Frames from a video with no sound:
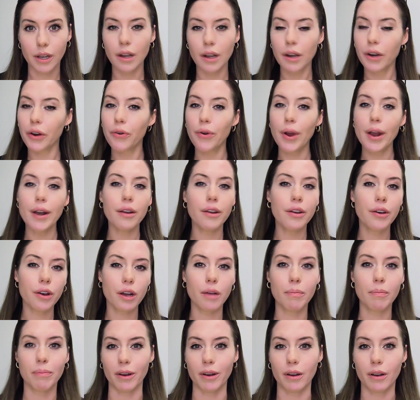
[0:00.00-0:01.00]
Create a
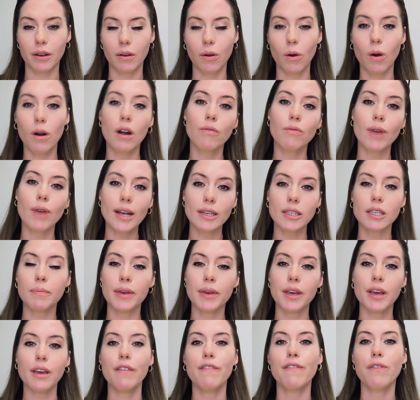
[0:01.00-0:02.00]
cookbook or a
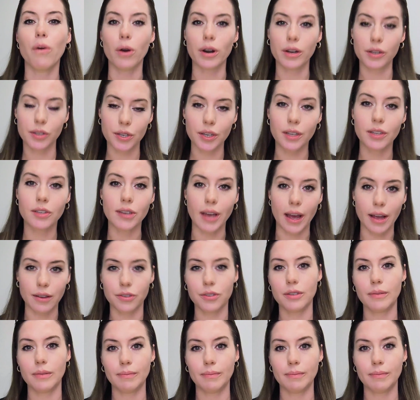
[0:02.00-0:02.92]
recipe for success.